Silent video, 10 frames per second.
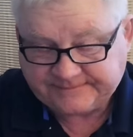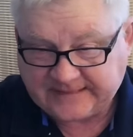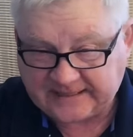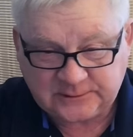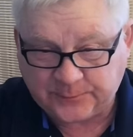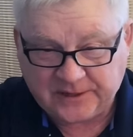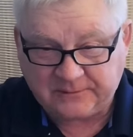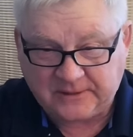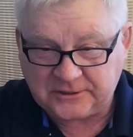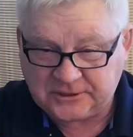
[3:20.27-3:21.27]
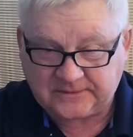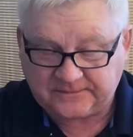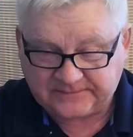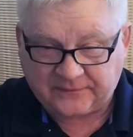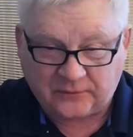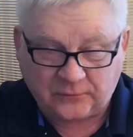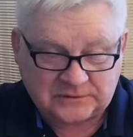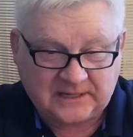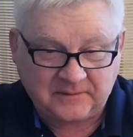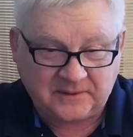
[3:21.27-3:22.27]
That's pretty much it. Nothing
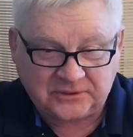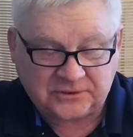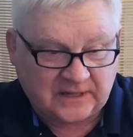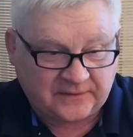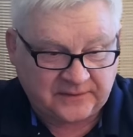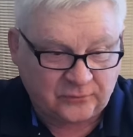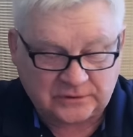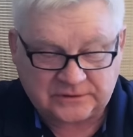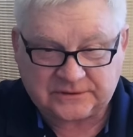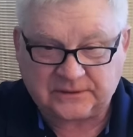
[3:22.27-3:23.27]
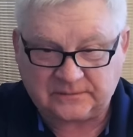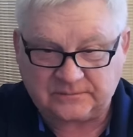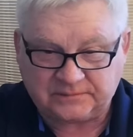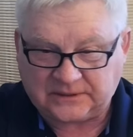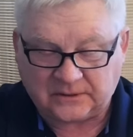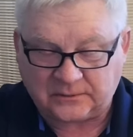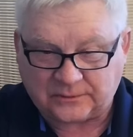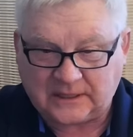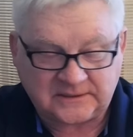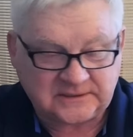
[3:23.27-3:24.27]
was damaged, nothing was, uh, you know,
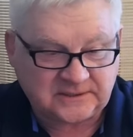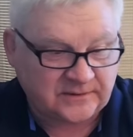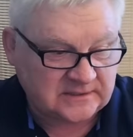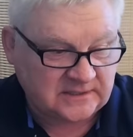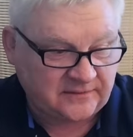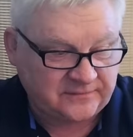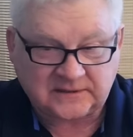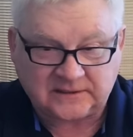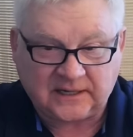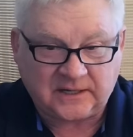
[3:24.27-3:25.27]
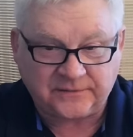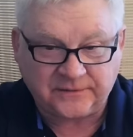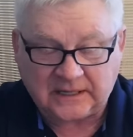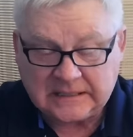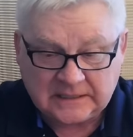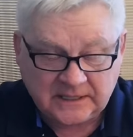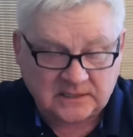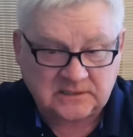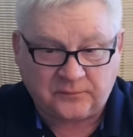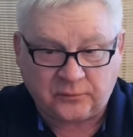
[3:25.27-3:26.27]
really seriously affecting anything,
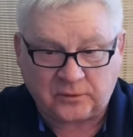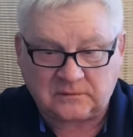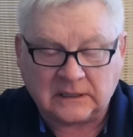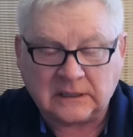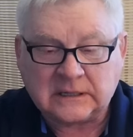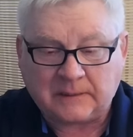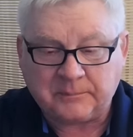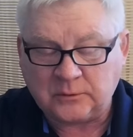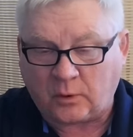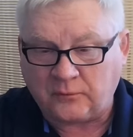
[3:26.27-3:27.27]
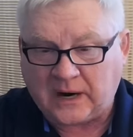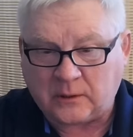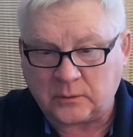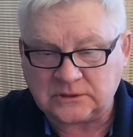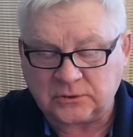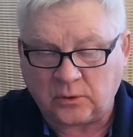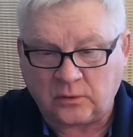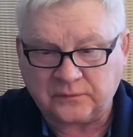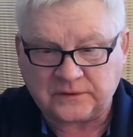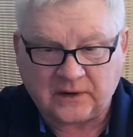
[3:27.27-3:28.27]
except for a couple of hours
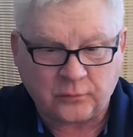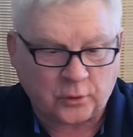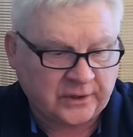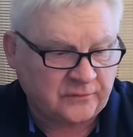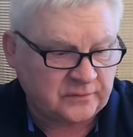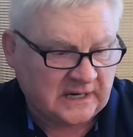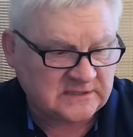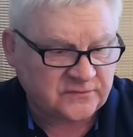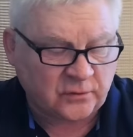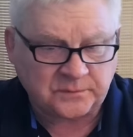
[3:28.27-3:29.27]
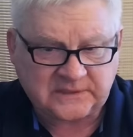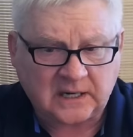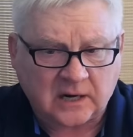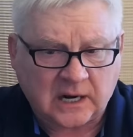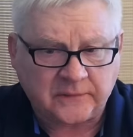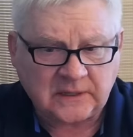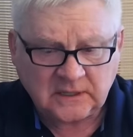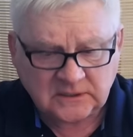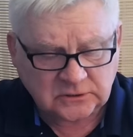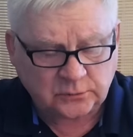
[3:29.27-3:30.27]
of diverting flights from Tehran.
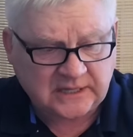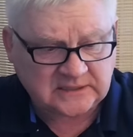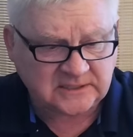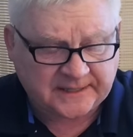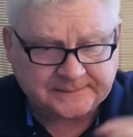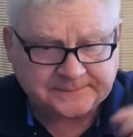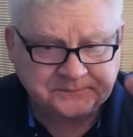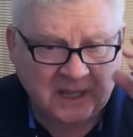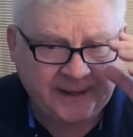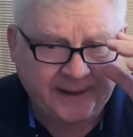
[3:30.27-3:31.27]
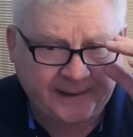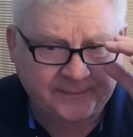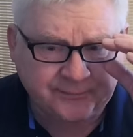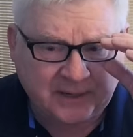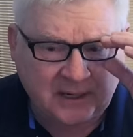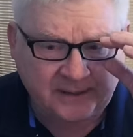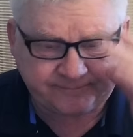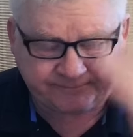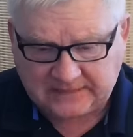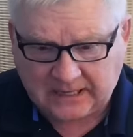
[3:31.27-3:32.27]
So that's it and
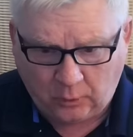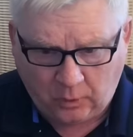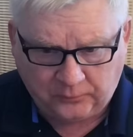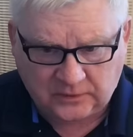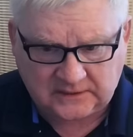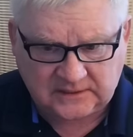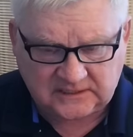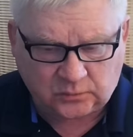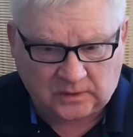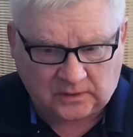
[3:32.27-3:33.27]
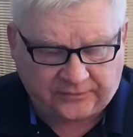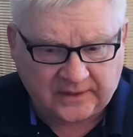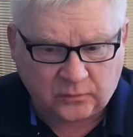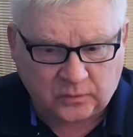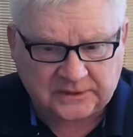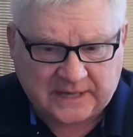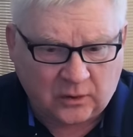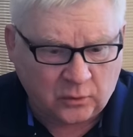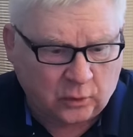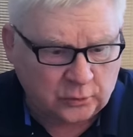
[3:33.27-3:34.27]
uh, uh, hopefully this thing will
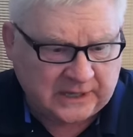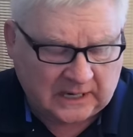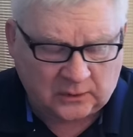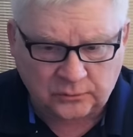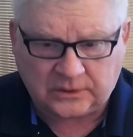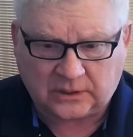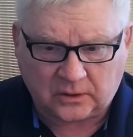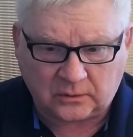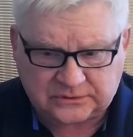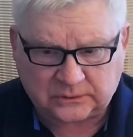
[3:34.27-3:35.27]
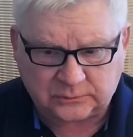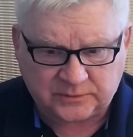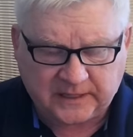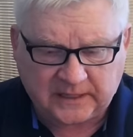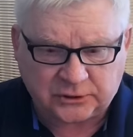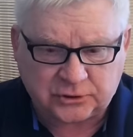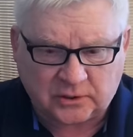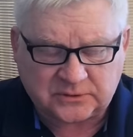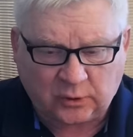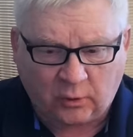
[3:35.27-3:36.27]
now go down, you know, so to speak, in
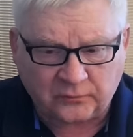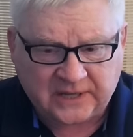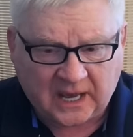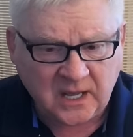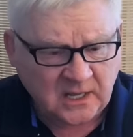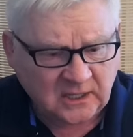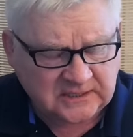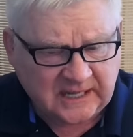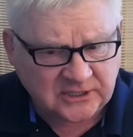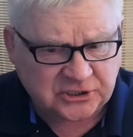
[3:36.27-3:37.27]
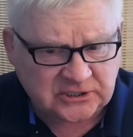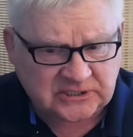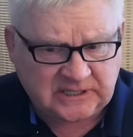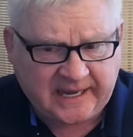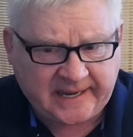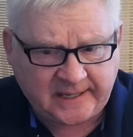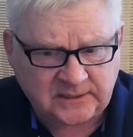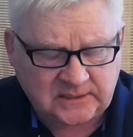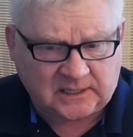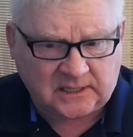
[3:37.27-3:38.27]
terms of the tensions
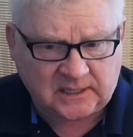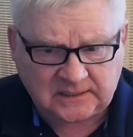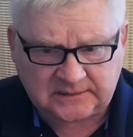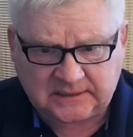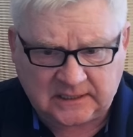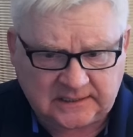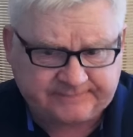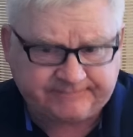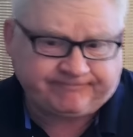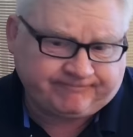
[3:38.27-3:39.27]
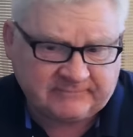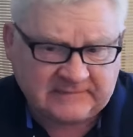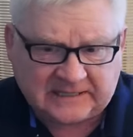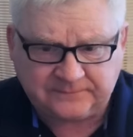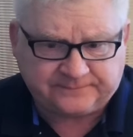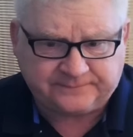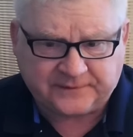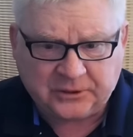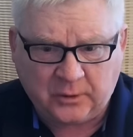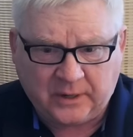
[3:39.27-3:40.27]
and. Uh, uh well,
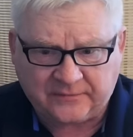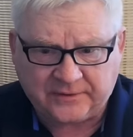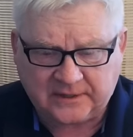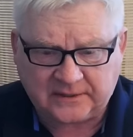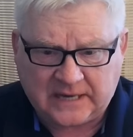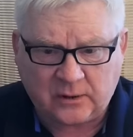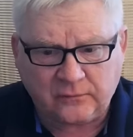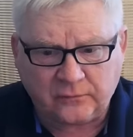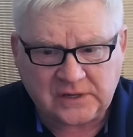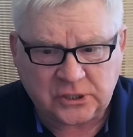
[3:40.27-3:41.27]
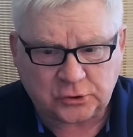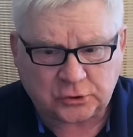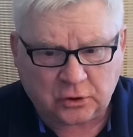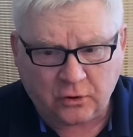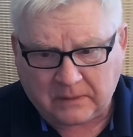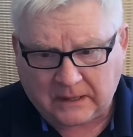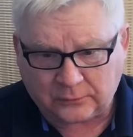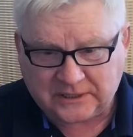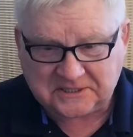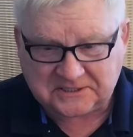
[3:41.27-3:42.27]
we know everything now we need to know
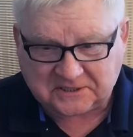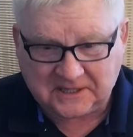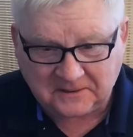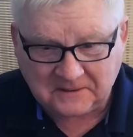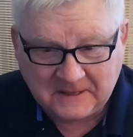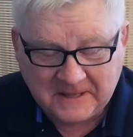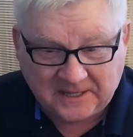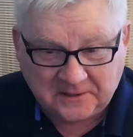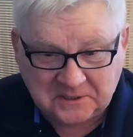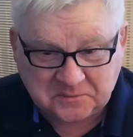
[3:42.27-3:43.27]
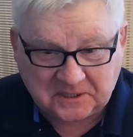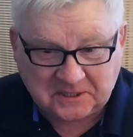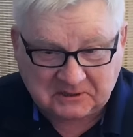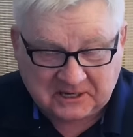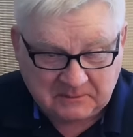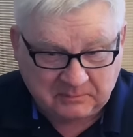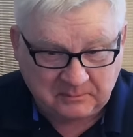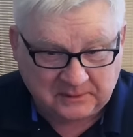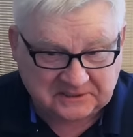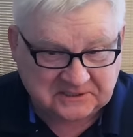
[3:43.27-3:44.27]
about Israel and its military
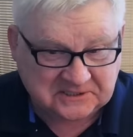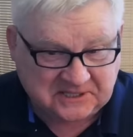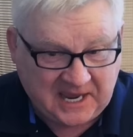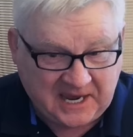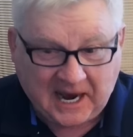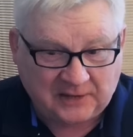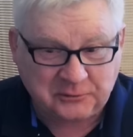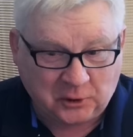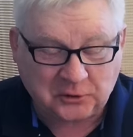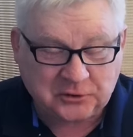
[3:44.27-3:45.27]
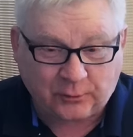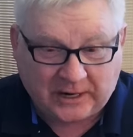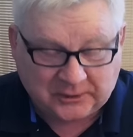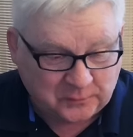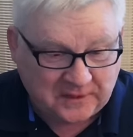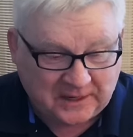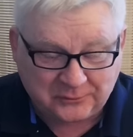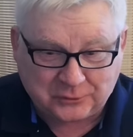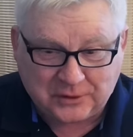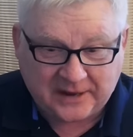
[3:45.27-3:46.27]
capabilities. They are not great.
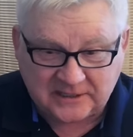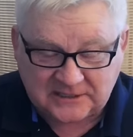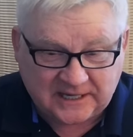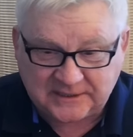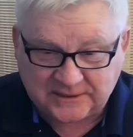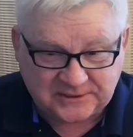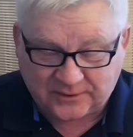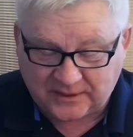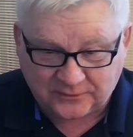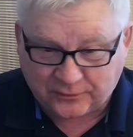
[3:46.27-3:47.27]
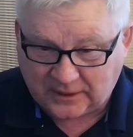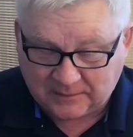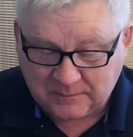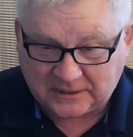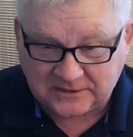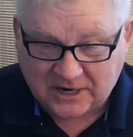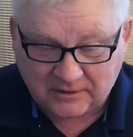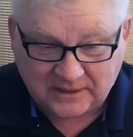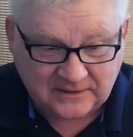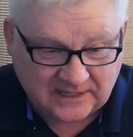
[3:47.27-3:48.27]
Without United States, Israel really
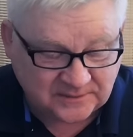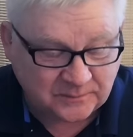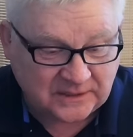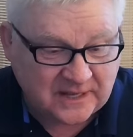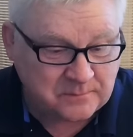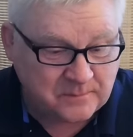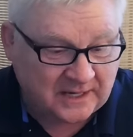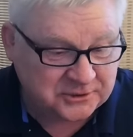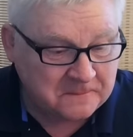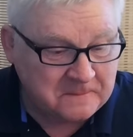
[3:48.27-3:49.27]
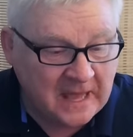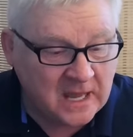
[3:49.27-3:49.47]
militarily doesn't mean that much.